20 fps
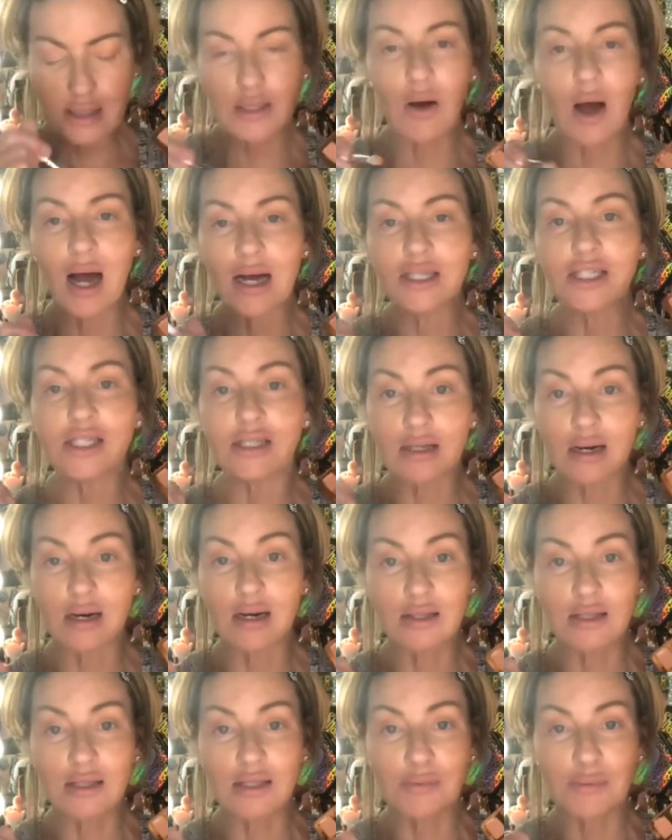right, so I just
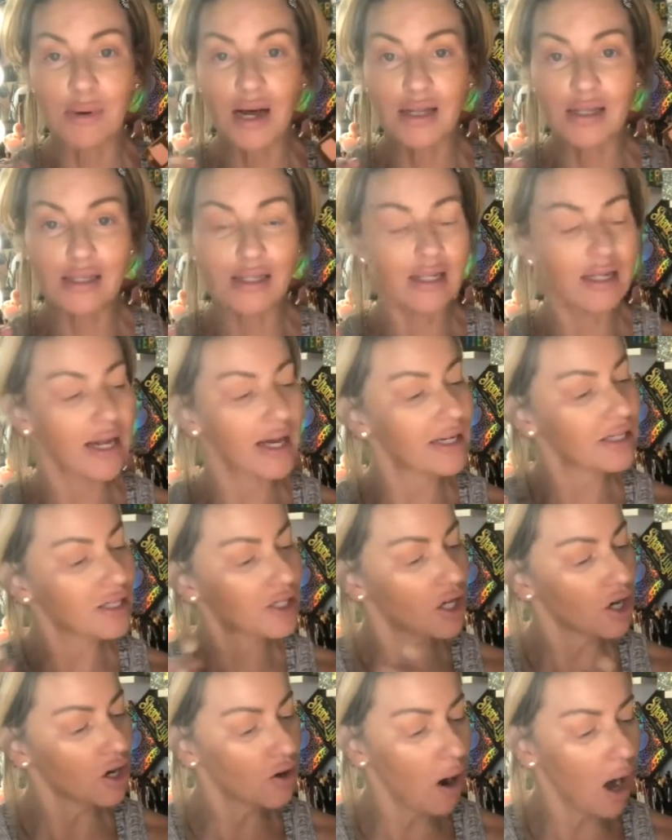got this palette today,
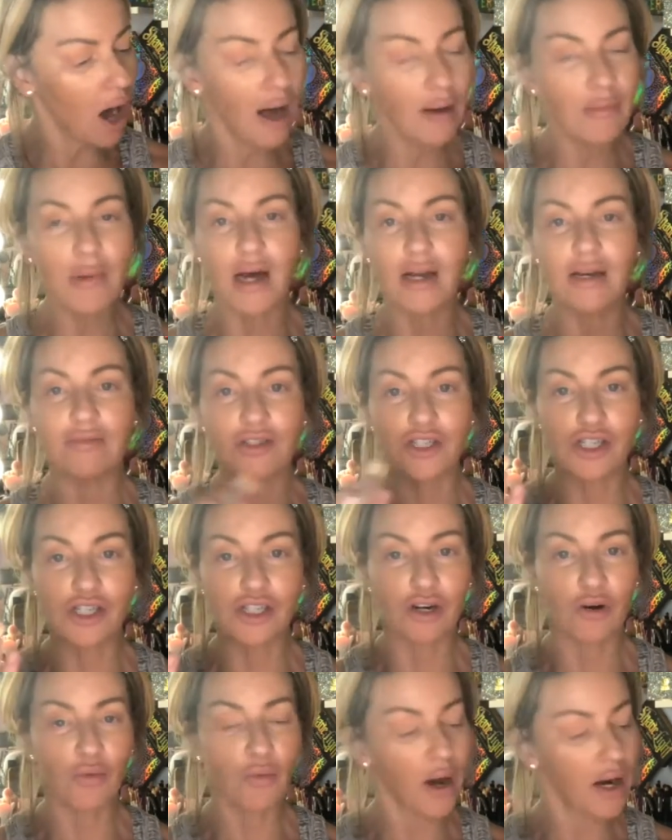so I'm not even
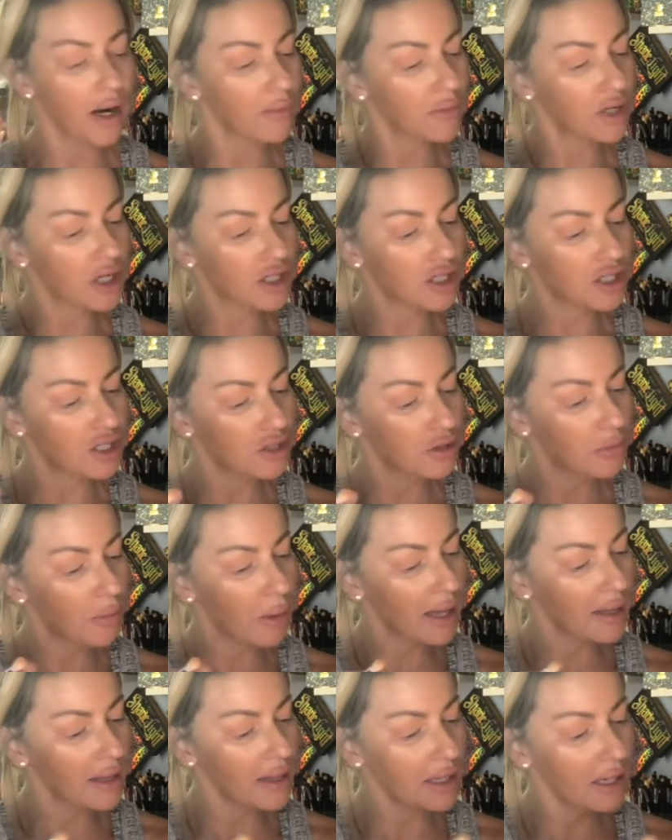sure what I'm going to do,
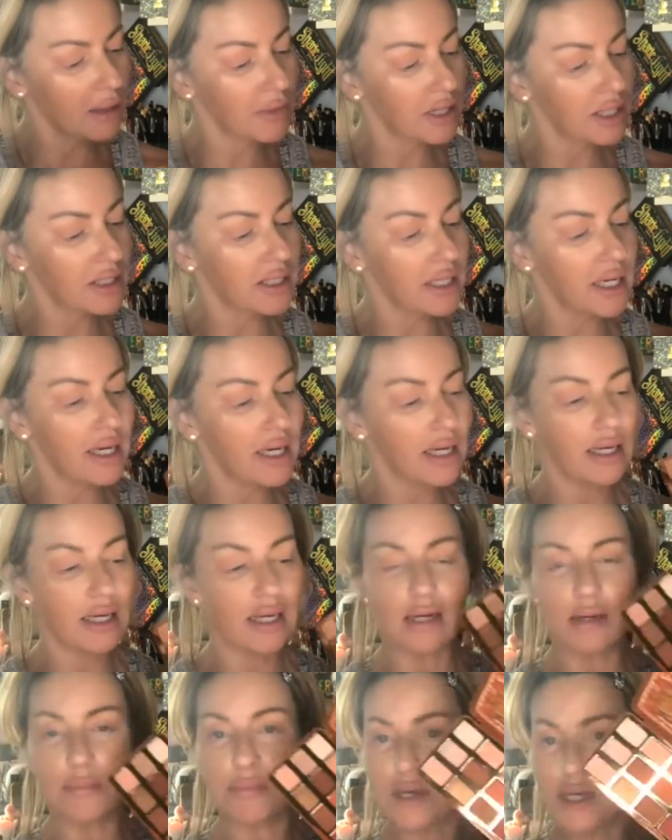but I think I'm going to take In